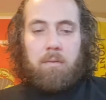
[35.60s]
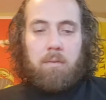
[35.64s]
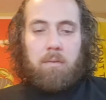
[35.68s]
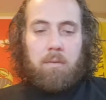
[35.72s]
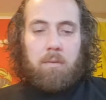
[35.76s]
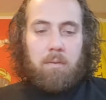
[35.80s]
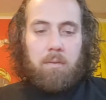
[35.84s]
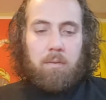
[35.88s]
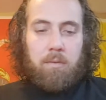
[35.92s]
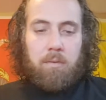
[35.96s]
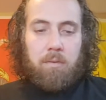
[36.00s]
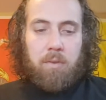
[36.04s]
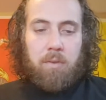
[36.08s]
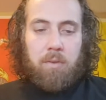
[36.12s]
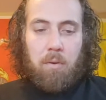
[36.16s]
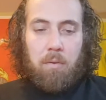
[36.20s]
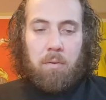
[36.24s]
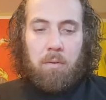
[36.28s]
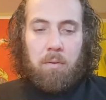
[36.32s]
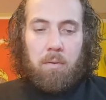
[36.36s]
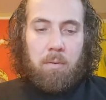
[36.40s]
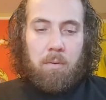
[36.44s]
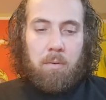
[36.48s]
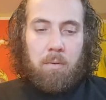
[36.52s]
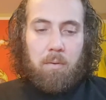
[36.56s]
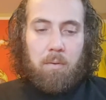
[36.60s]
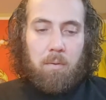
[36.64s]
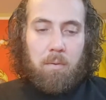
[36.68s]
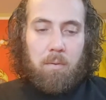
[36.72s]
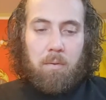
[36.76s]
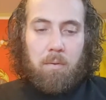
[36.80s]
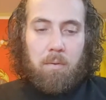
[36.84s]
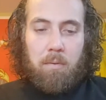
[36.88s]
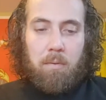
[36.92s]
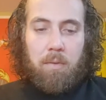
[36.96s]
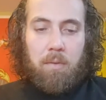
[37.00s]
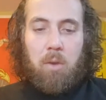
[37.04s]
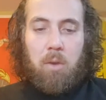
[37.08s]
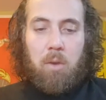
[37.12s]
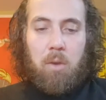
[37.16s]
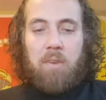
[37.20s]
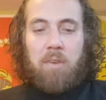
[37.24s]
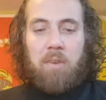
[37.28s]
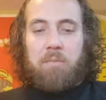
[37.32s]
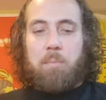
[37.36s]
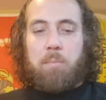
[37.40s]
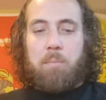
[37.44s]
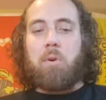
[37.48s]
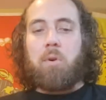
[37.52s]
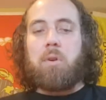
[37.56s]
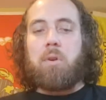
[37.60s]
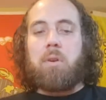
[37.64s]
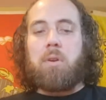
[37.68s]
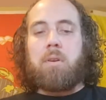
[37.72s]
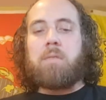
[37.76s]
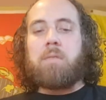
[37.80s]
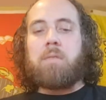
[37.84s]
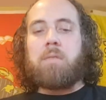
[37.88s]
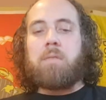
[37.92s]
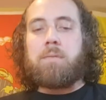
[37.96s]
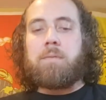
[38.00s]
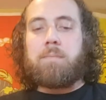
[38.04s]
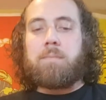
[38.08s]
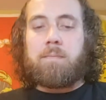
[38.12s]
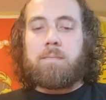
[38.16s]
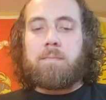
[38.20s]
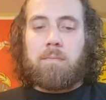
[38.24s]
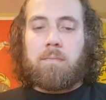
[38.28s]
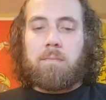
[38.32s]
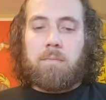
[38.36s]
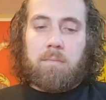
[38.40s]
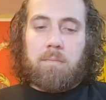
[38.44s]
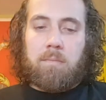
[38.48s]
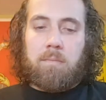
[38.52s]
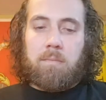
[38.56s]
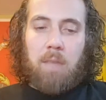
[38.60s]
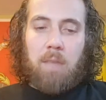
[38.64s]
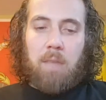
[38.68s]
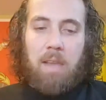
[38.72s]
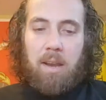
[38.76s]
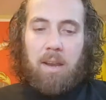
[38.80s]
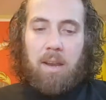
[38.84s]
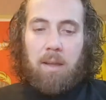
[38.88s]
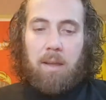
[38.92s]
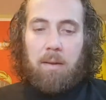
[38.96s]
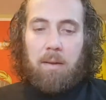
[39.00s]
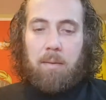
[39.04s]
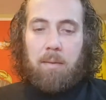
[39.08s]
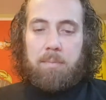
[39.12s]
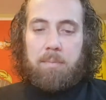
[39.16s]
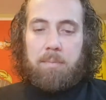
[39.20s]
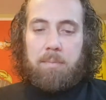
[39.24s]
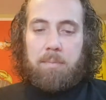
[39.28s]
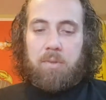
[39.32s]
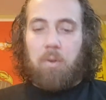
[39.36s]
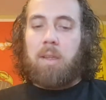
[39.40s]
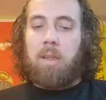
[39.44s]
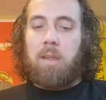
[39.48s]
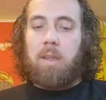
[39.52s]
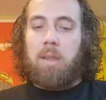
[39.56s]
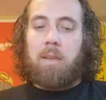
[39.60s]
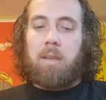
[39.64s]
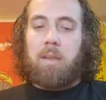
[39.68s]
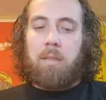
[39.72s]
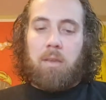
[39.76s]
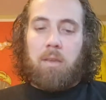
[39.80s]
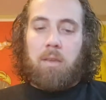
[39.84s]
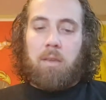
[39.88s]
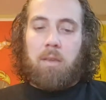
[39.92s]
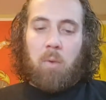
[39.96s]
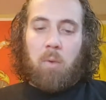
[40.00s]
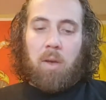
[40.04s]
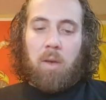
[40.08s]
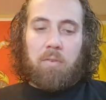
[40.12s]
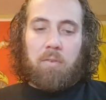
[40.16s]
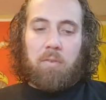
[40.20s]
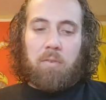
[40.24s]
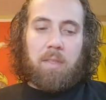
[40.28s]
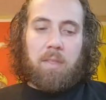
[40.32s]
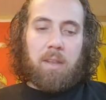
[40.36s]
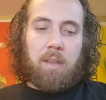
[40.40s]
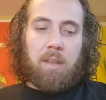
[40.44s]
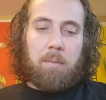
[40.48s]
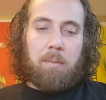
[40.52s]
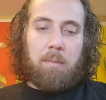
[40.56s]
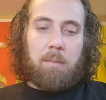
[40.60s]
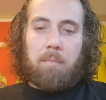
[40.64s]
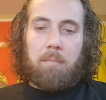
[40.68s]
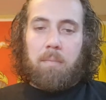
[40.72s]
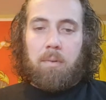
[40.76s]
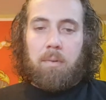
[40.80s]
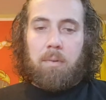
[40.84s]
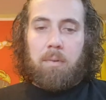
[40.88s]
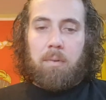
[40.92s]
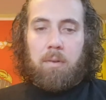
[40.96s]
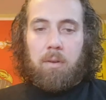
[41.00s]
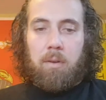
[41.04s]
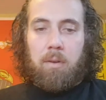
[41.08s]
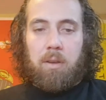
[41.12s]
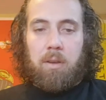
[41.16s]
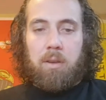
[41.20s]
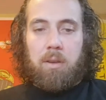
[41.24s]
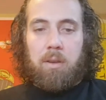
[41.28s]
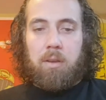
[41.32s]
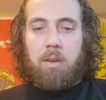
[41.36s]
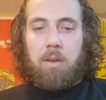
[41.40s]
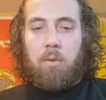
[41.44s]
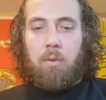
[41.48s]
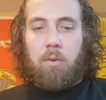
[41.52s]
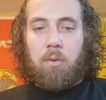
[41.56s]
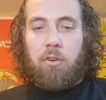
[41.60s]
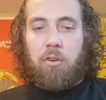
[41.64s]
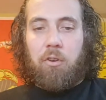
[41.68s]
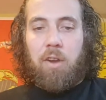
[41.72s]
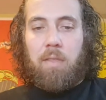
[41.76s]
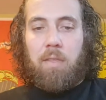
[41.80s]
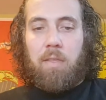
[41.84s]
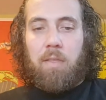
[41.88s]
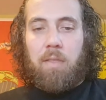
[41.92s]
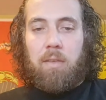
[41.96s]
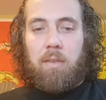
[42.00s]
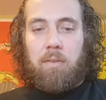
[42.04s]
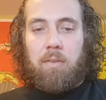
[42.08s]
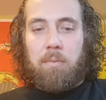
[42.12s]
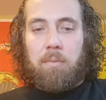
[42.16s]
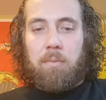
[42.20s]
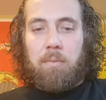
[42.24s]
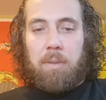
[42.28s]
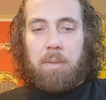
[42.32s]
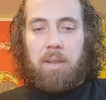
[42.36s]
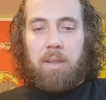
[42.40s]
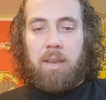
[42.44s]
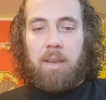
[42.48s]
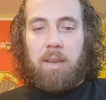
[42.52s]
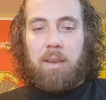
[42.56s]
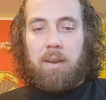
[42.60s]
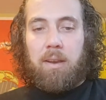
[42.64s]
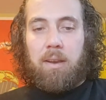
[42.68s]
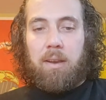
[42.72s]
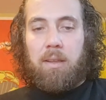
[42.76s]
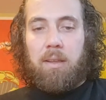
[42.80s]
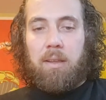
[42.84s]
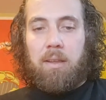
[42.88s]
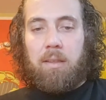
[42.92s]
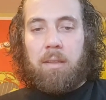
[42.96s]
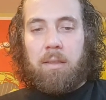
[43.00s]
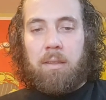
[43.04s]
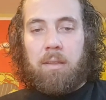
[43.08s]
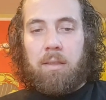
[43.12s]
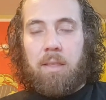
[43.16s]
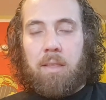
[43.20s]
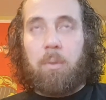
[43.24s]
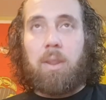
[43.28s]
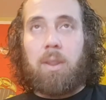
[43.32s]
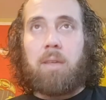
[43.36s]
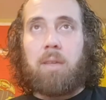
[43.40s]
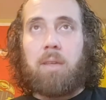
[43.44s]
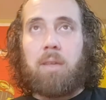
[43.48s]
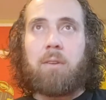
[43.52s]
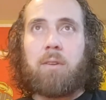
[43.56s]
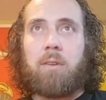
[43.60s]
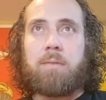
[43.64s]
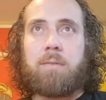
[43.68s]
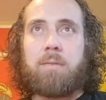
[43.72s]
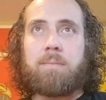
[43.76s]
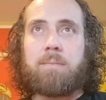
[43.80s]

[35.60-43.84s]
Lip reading: so, the US border, again, starting in the US and then going around this plane that we live on.